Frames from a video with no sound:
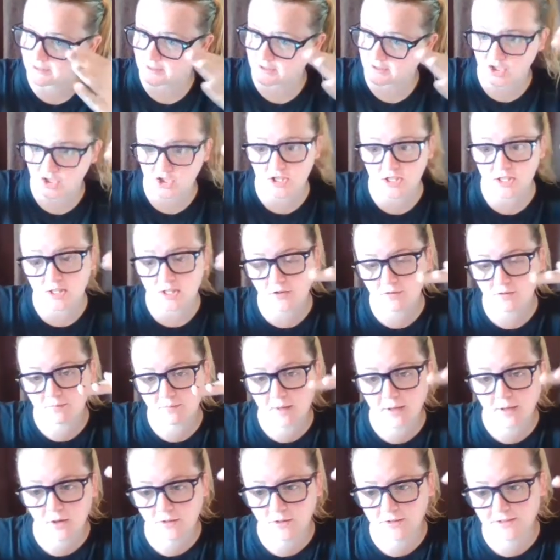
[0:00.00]
the sheet of
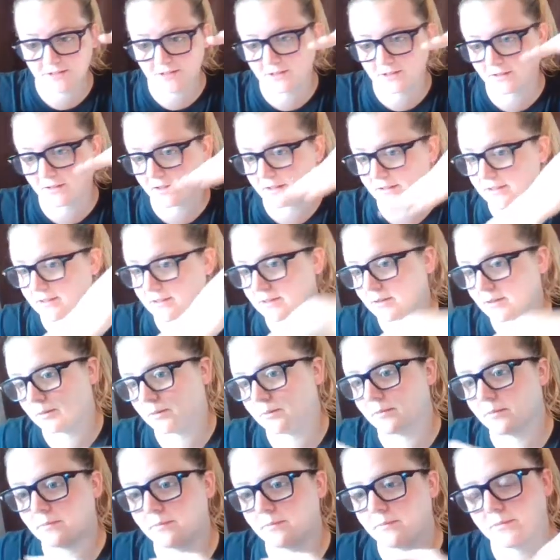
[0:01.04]
metal slices
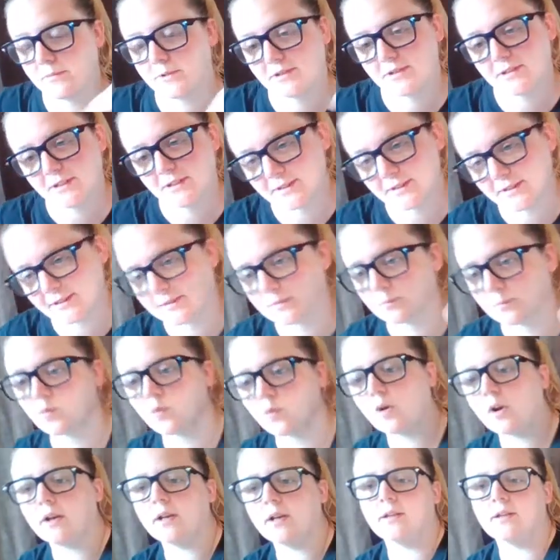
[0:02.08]
him
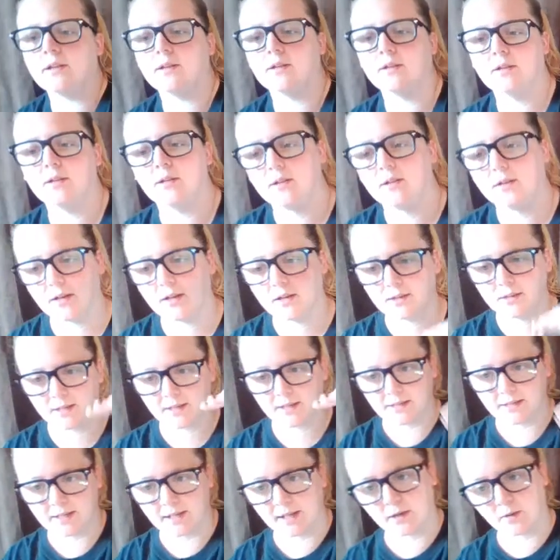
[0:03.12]
right on like
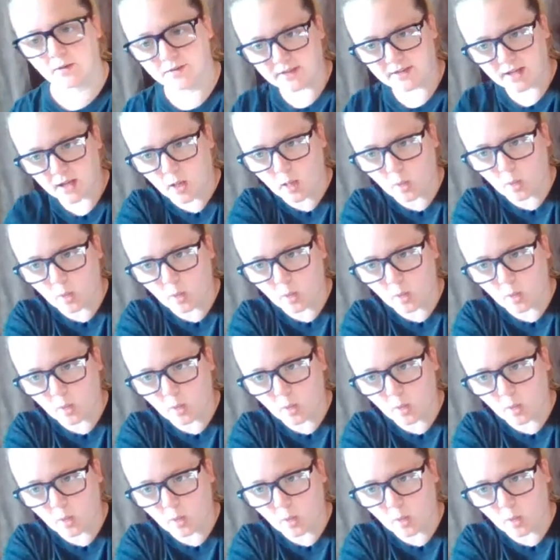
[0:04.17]
an angle, he's like,